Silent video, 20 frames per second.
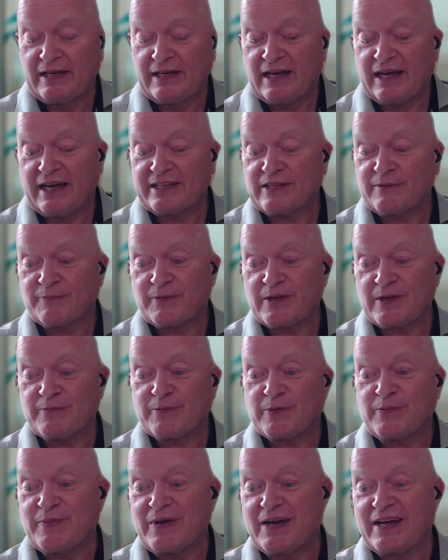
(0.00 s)
Other
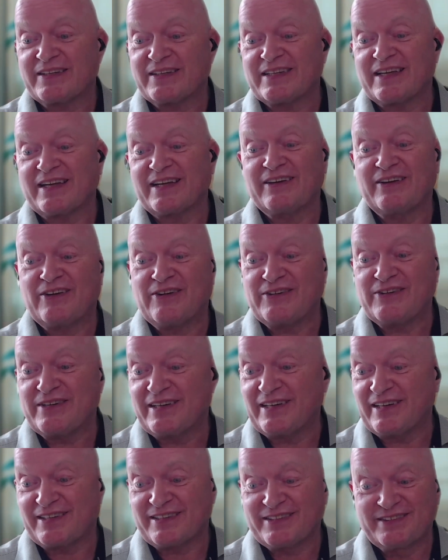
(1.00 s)
people might take
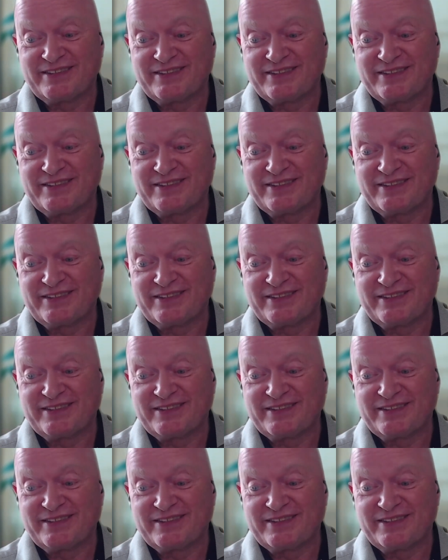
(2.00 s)
longer.